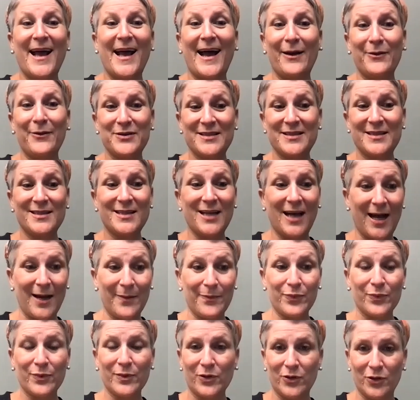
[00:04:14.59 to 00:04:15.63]
I was the top
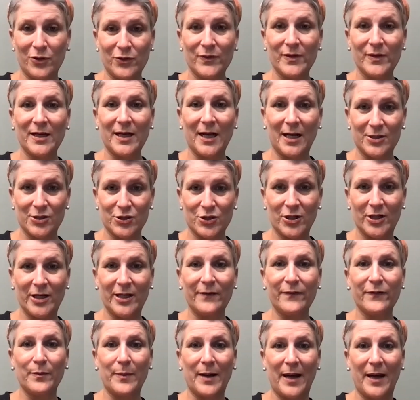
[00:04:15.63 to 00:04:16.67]
recruit in the country
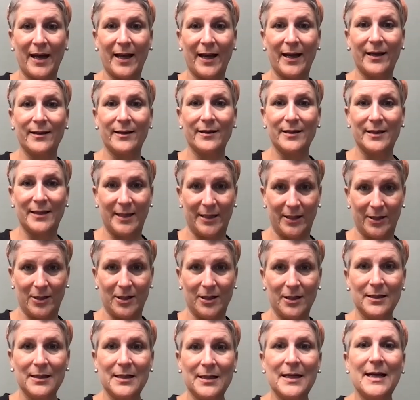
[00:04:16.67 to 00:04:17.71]
for my
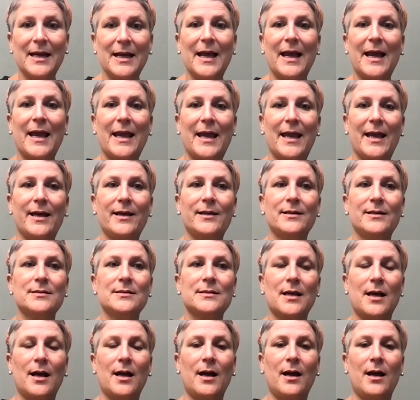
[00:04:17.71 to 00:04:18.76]
year, and